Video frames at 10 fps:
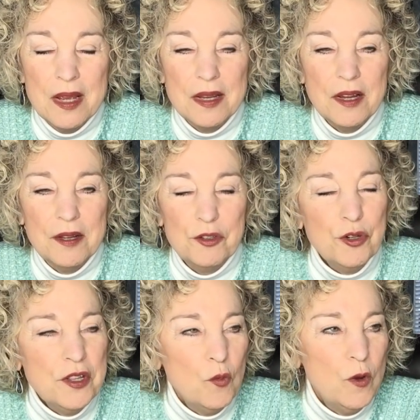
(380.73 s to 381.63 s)
uh,
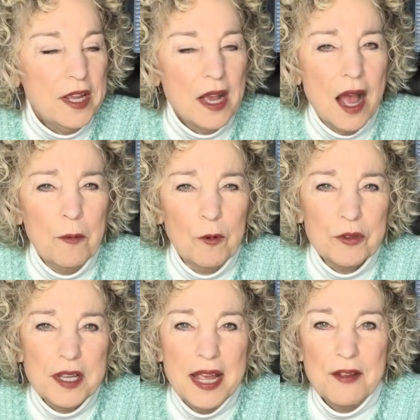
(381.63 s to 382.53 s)
during the week I will
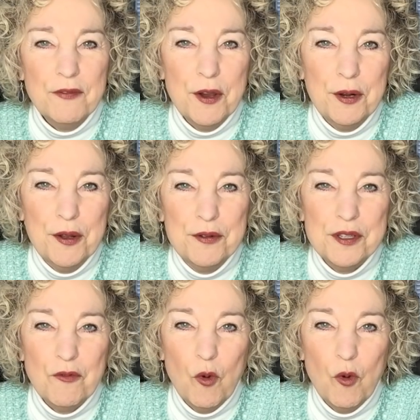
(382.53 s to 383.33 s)
take photos of